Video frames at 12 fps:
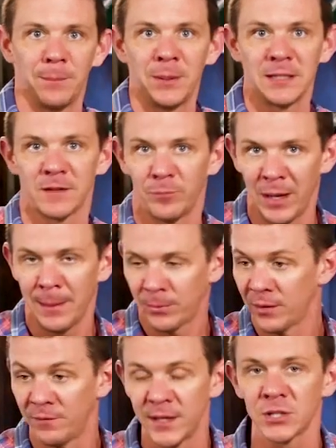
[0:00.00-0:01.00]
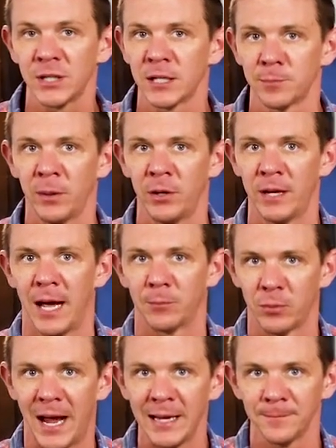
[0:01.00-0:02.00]
in a piece of paper, eventually it's burned
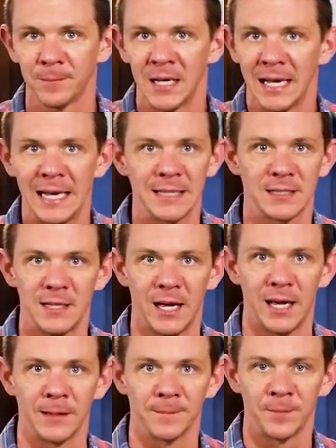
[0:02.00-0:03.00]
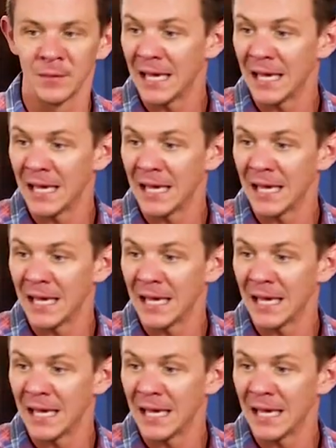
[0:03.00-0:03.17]
up, right? It's done.